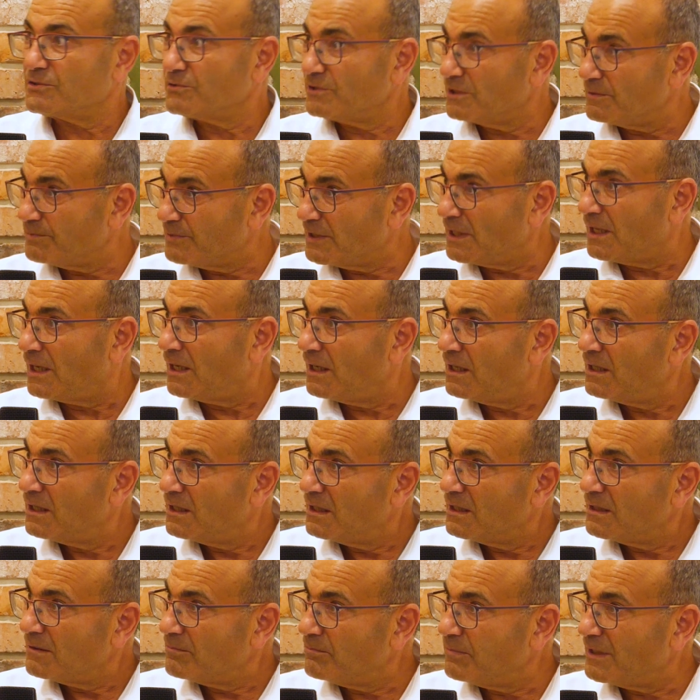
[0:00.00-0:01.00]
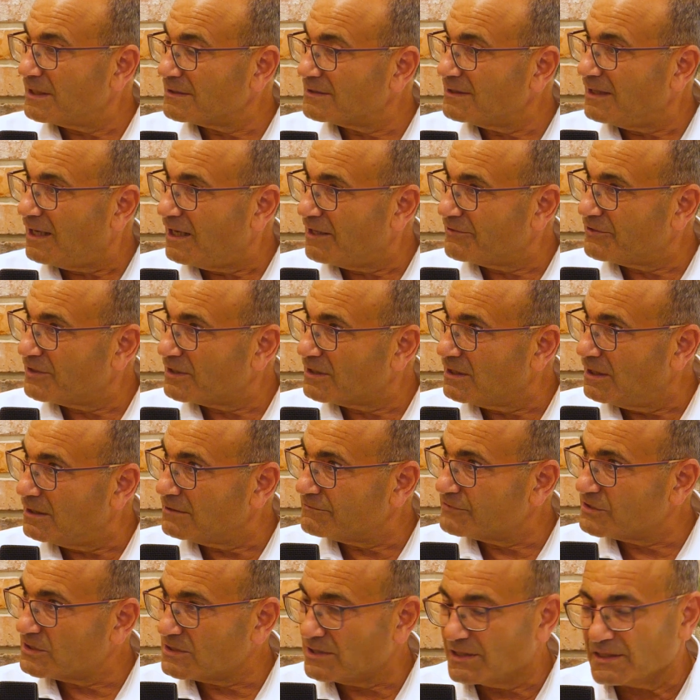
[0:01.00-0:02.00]
Arabia, but other
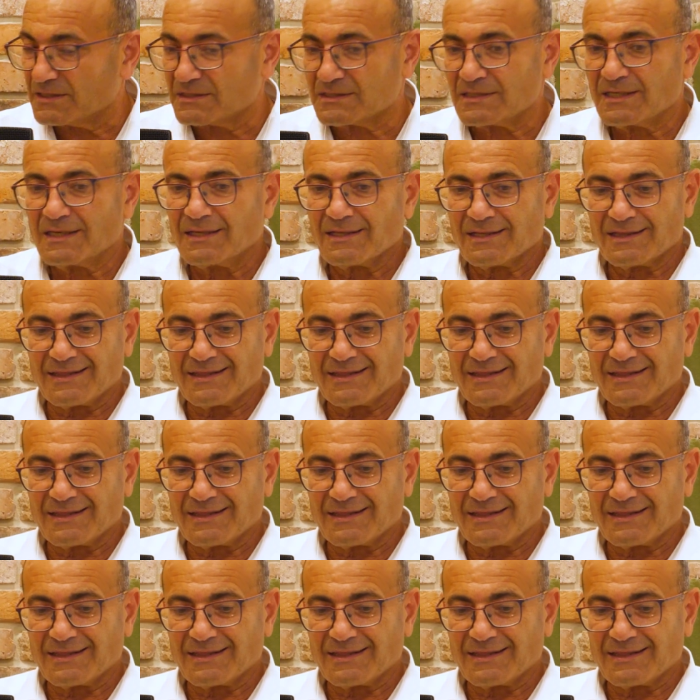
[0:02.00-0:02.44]
Gulf states.